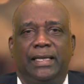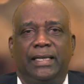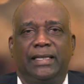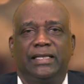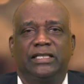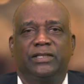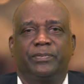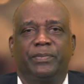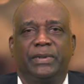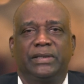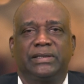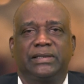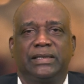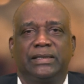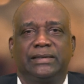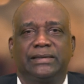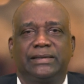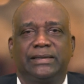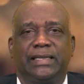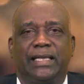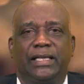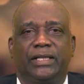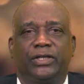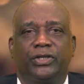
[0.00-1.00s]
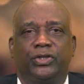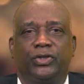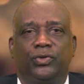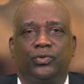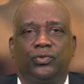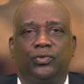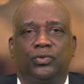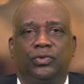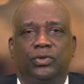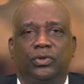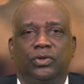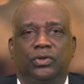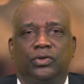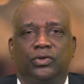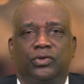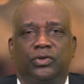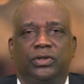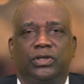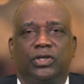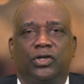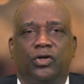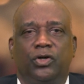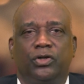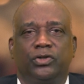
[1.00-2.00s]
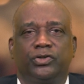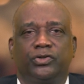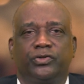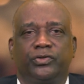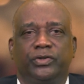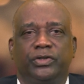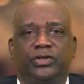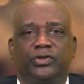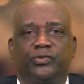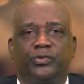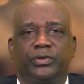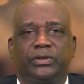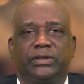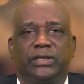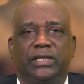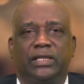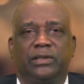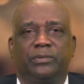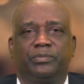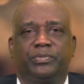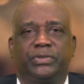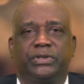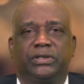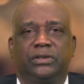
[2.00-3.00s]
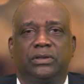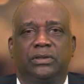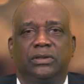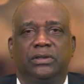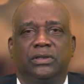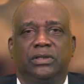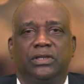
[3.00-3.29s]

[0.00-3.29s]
A special thank you to the countries which helped